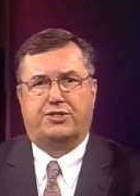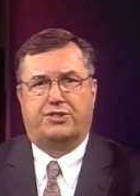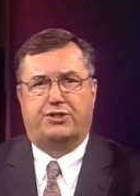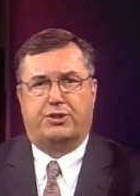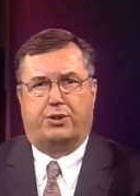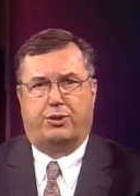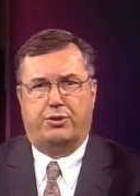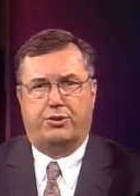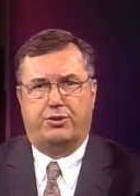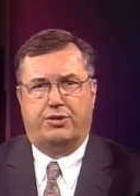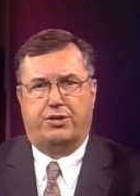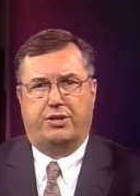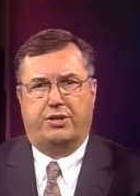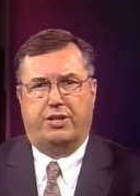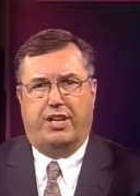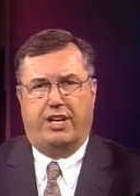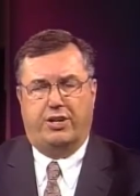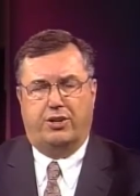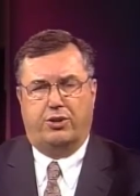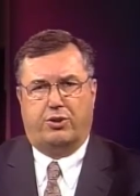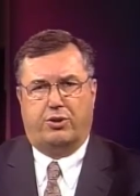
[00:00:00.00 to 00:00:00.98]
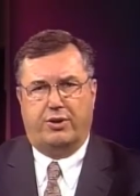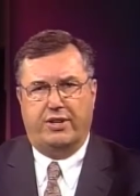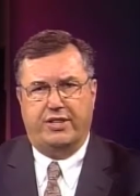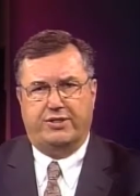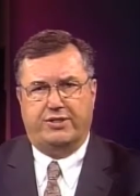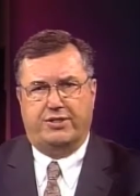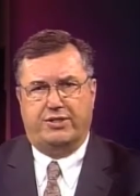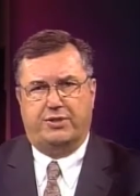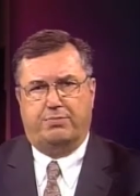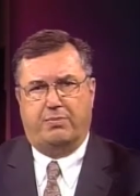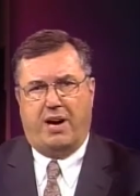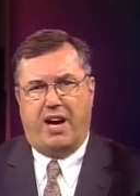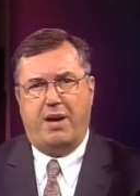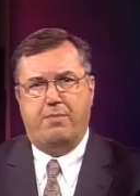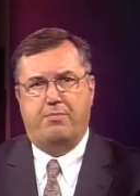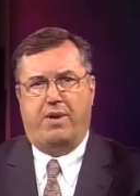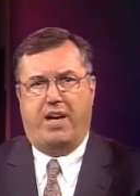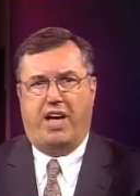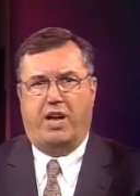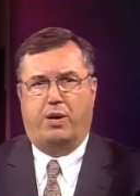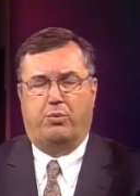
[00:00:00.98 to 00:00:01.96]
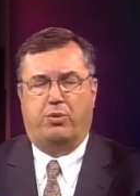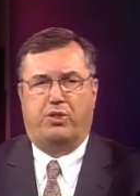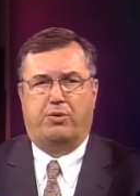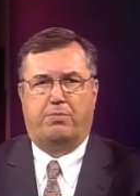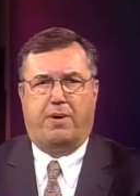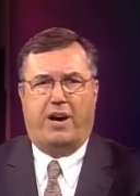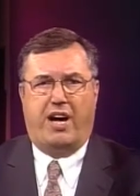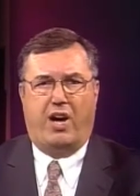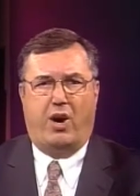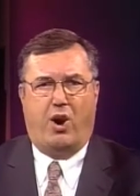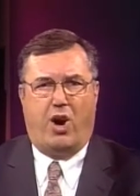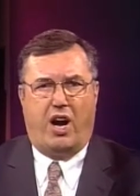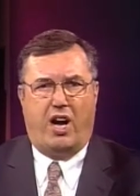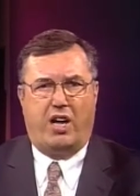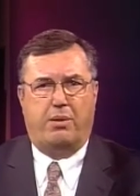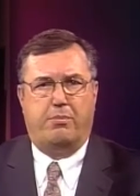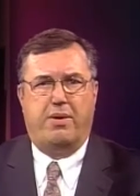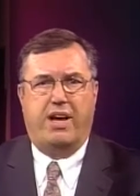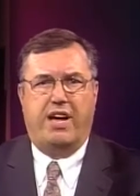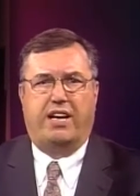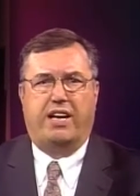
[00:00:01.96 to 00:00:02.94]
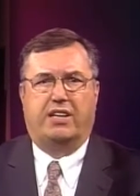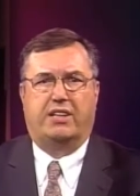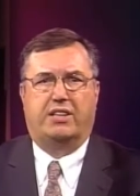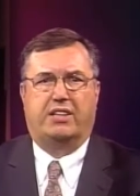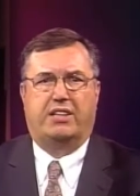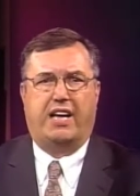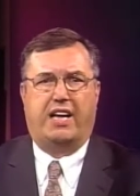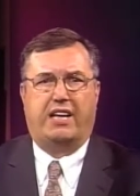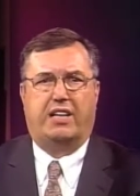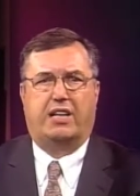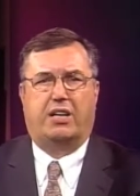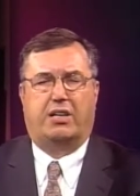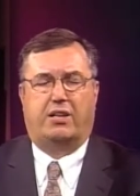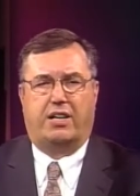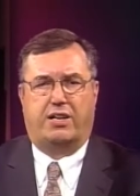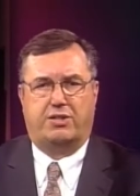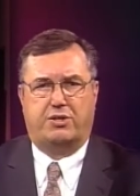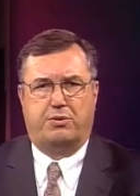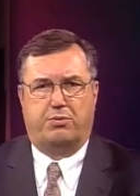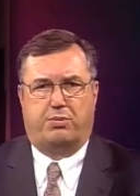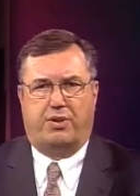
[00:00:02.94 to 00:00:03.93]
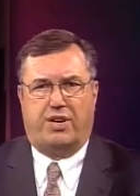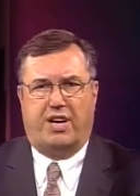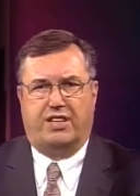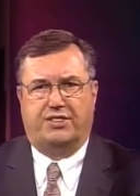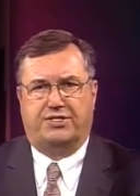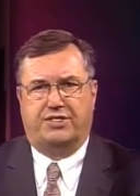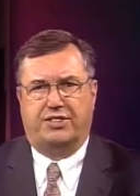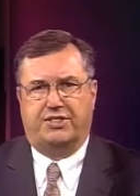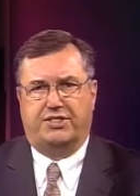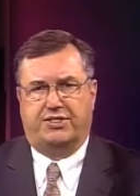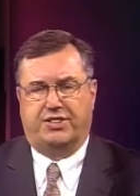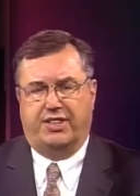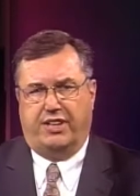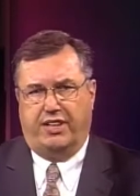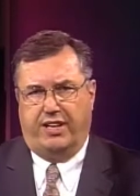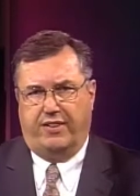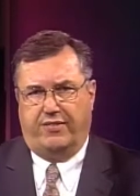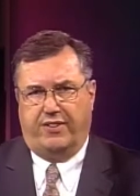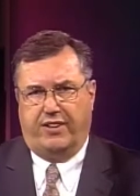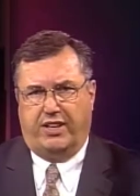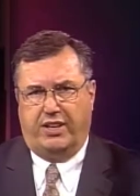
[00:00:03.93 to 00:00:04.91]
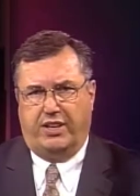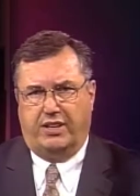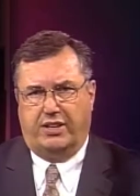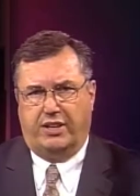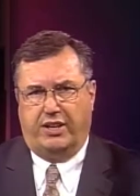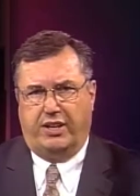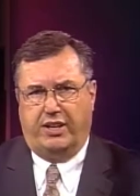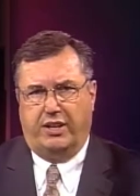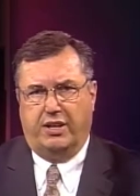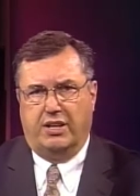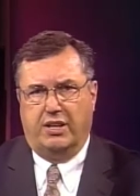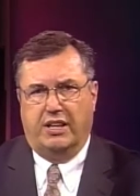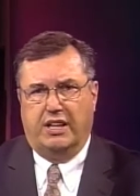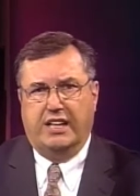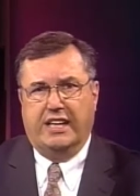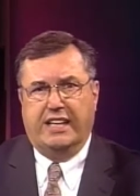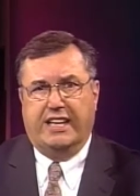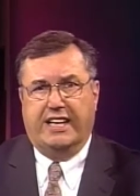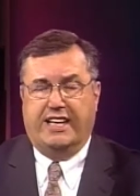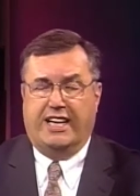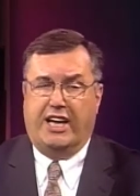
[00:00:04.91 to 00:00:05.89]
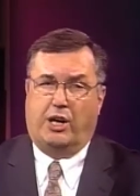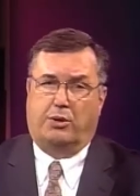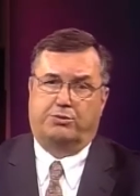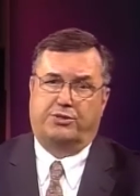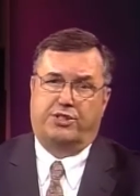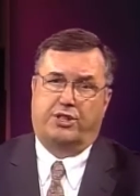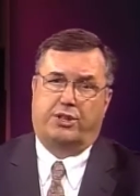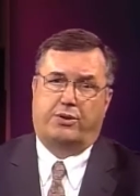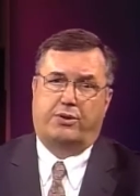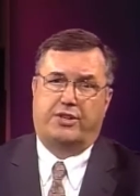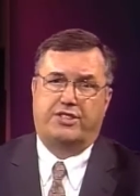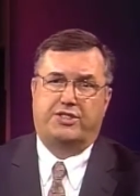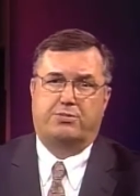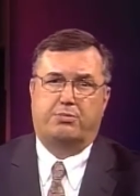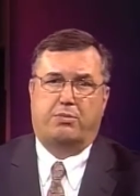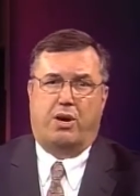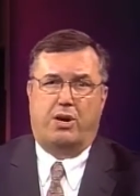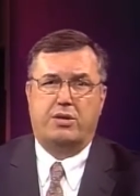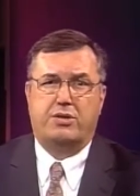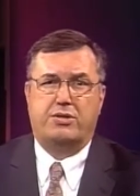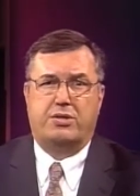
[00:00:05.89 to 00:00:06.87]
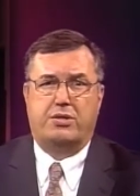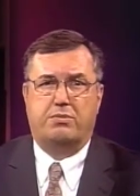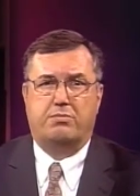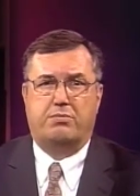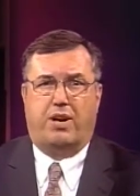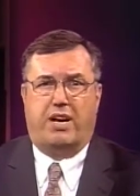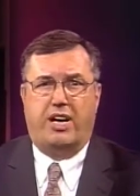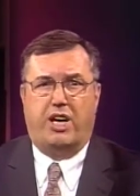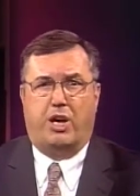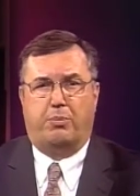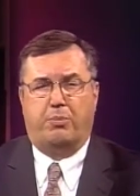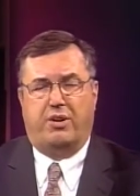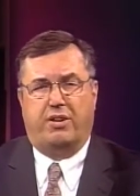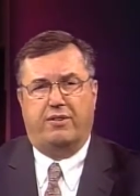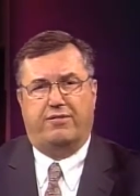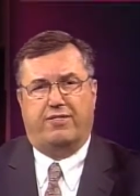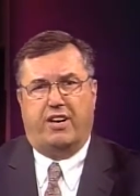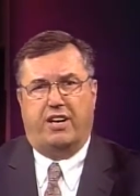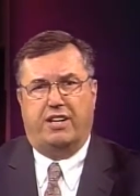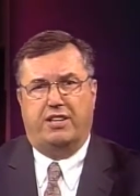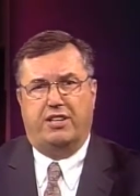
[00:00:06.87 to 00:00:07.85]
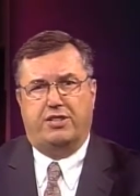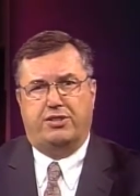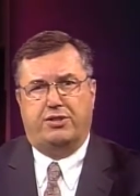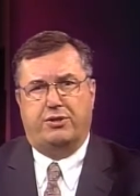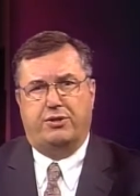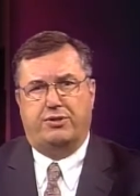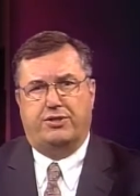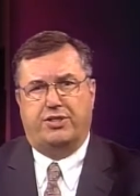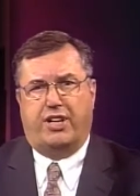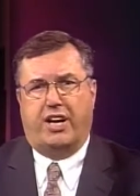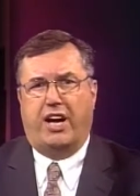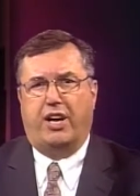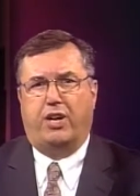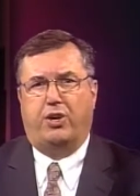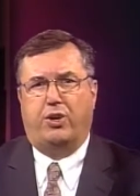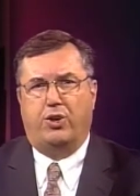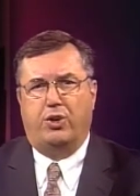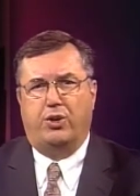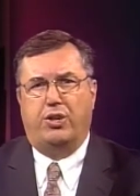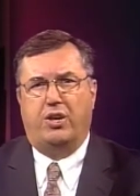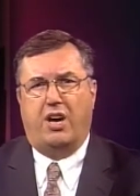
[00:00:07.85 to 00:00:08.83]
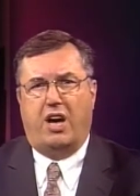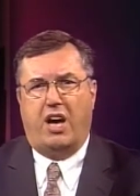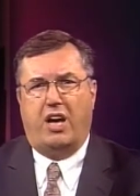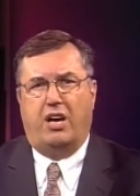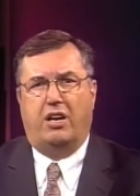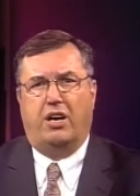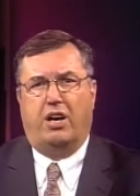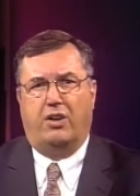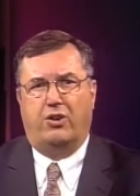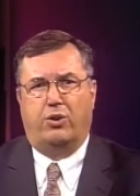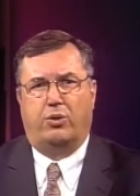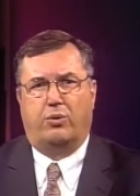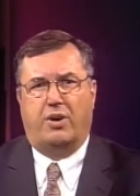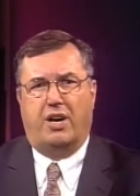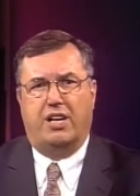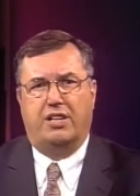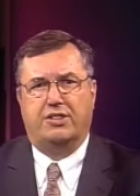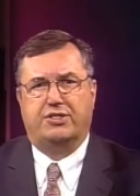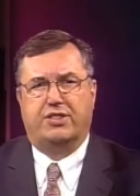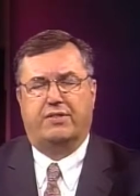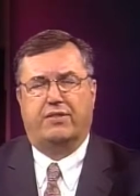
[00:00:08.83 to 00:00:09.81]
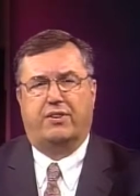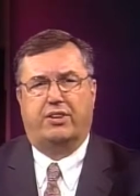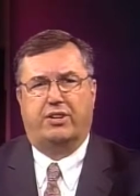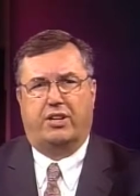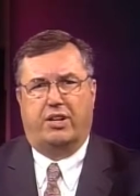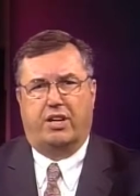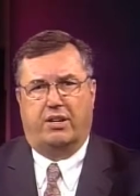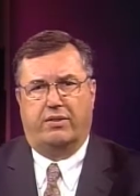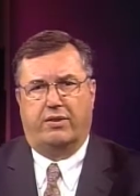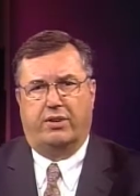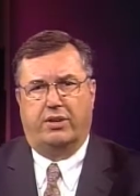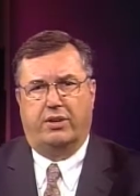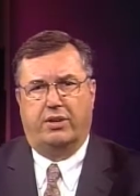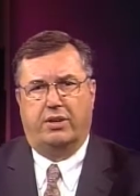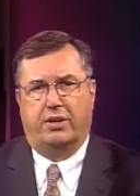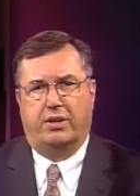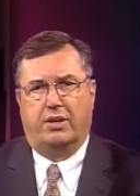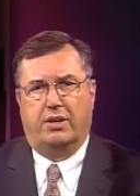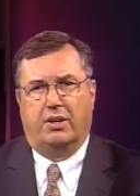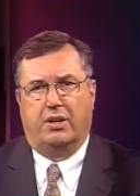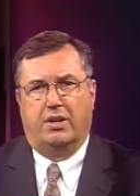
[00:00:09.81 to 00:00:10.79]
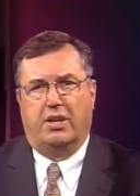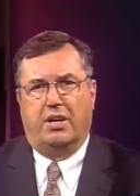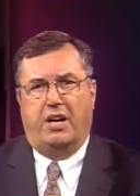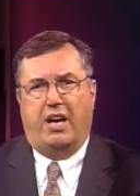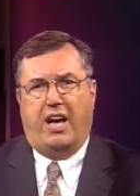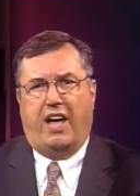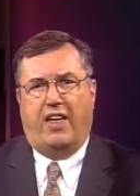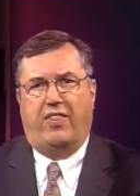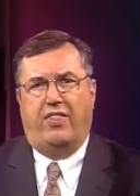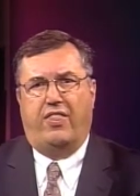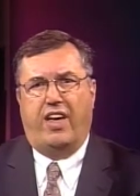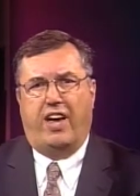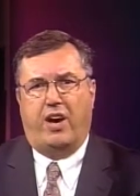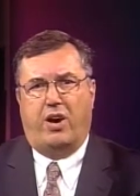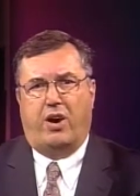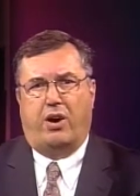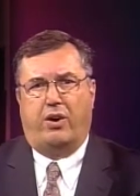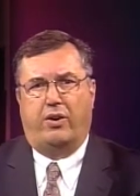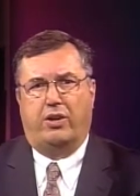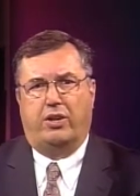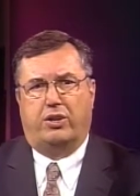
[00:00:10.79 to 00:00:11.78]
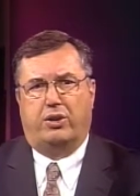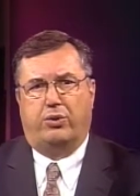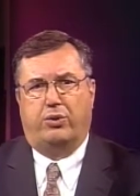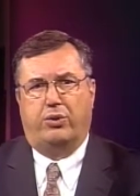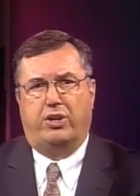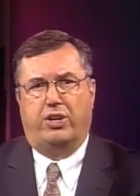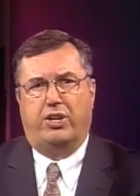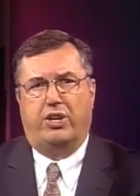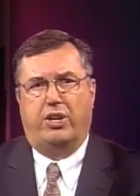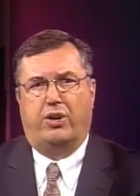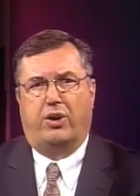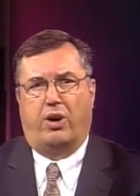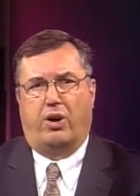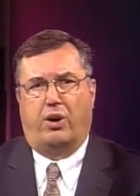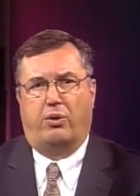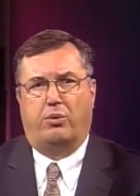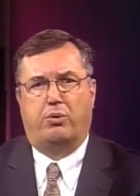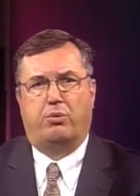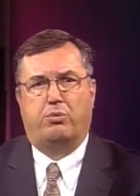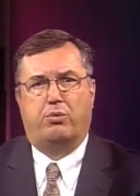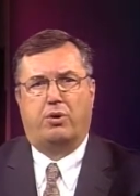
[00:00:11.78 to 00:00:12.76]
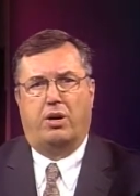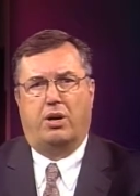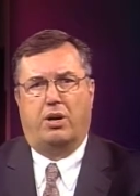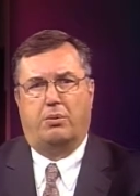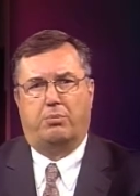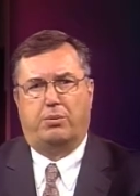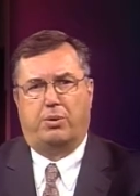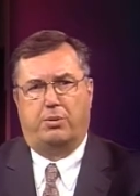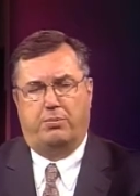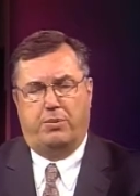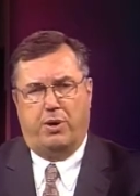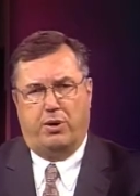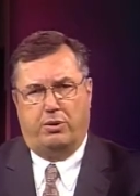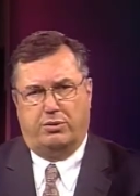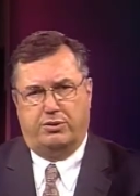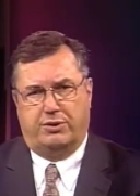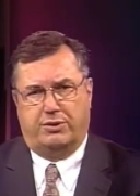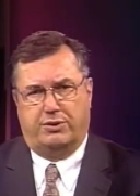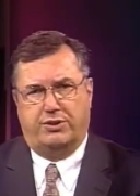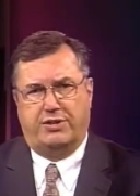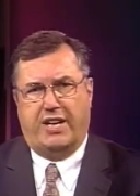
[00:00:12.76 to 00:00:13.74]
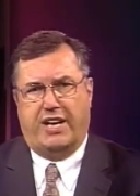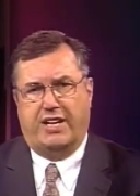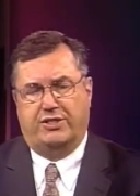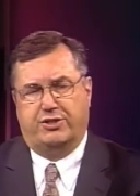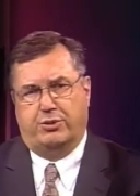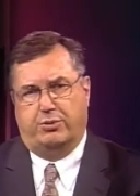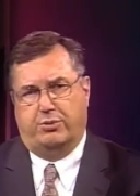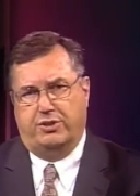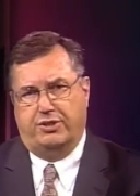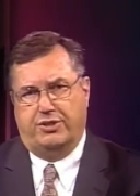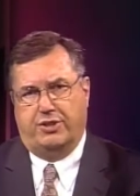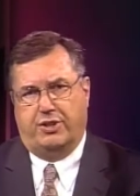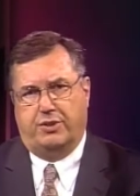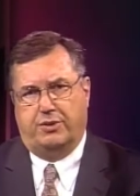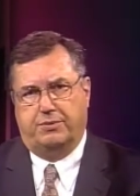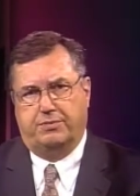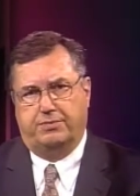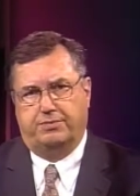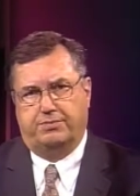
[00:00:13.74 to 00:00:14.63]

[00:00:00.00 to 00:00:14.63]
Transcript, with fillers: solution increases my bandwidth by automating the data collection process significantly. It helps increase margin by helping find issues that I could not otherwise have uncovered, and they are included in our uh, proposals as a result.